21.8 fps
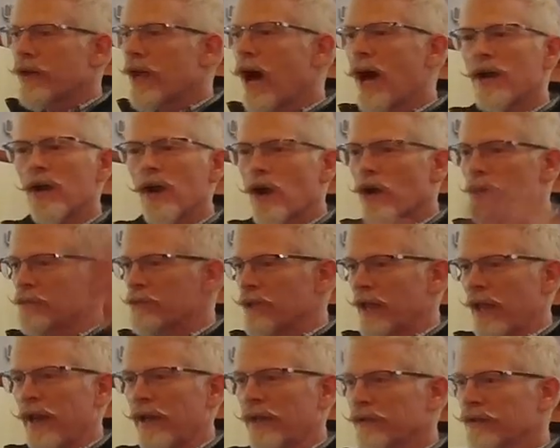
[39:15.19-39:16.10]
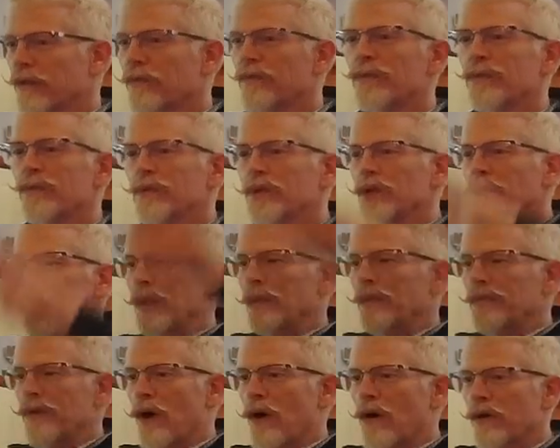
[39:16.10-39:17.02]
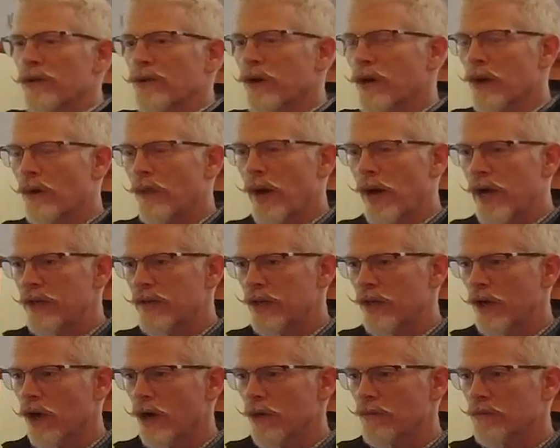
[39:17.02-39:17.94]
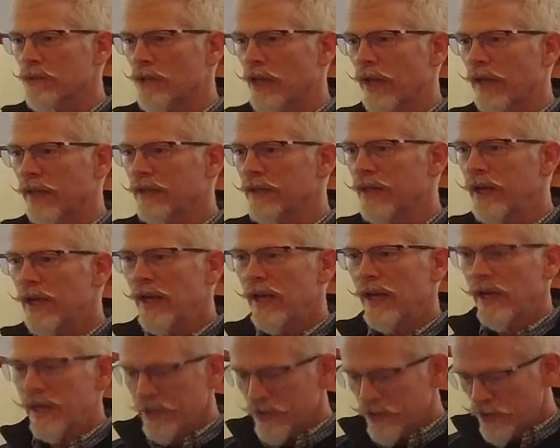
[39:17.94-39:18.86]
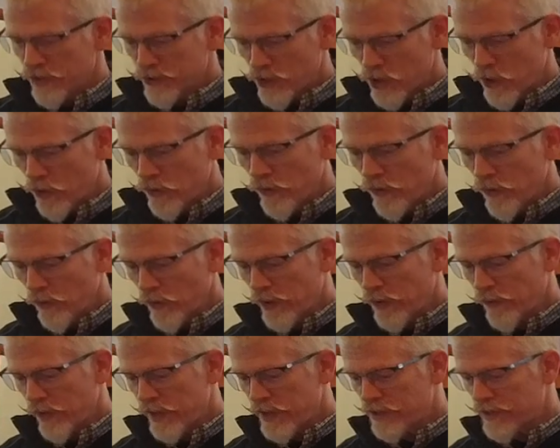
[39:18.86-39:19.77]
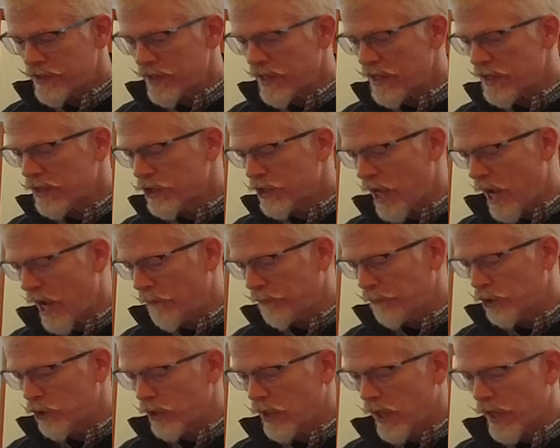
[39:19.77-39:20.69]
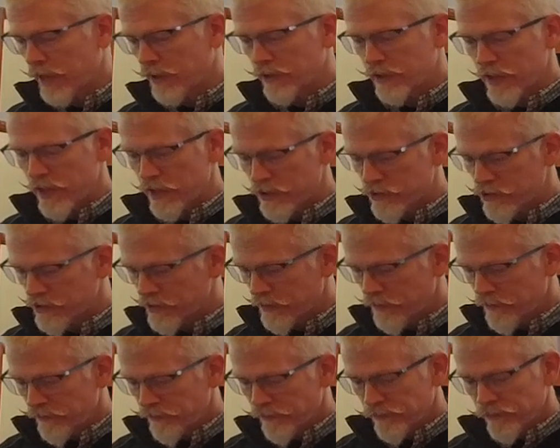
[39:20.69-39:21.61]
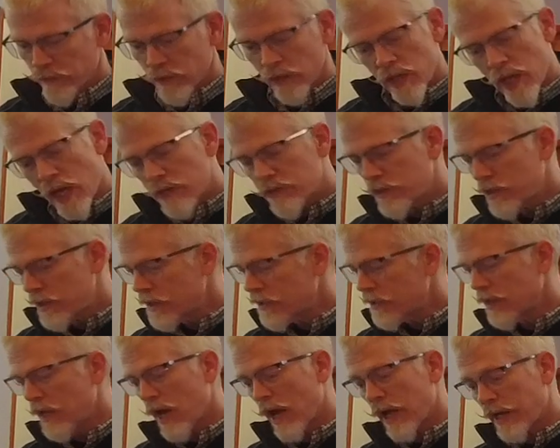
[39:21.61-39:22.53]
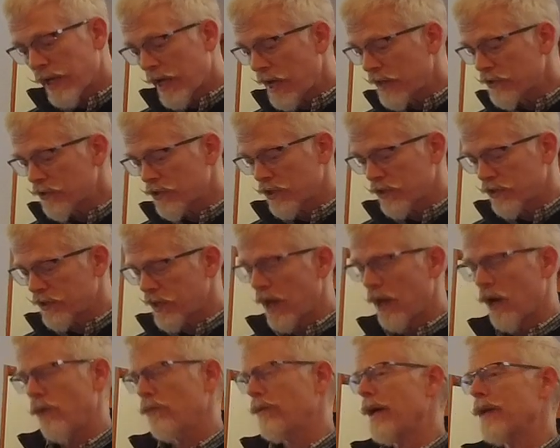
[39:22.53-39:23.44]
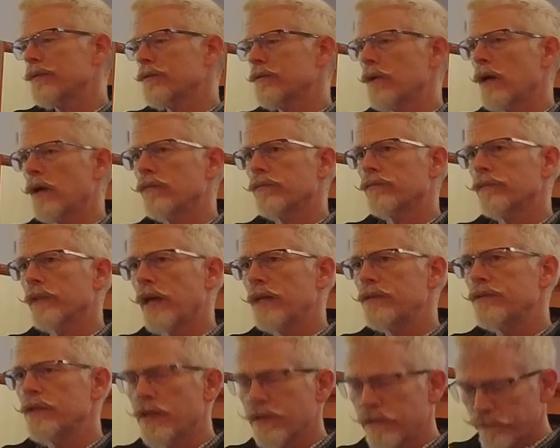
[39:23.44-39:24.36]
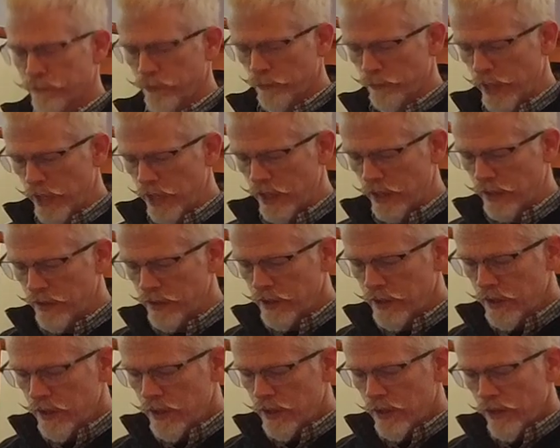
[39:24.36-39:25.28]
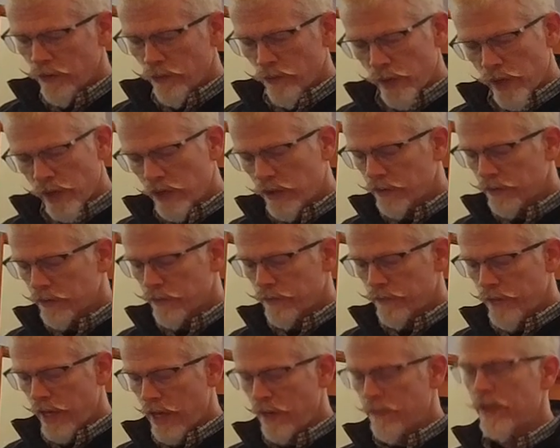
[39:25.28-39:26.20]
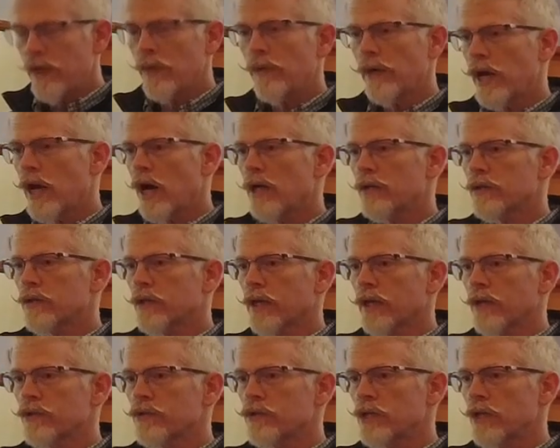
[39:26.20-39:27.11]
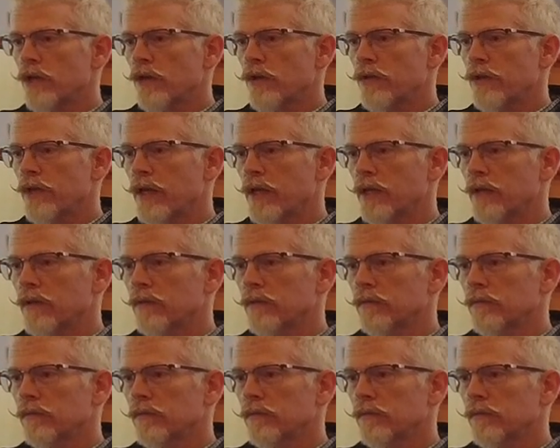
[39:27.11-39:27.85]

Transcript: not arm's length, farther away than arm's length. So when we see a chapter like this, yeah, it's easy, I guess, to say, oh, that's not, that's nothing for me. Well, maybe we ought to consider that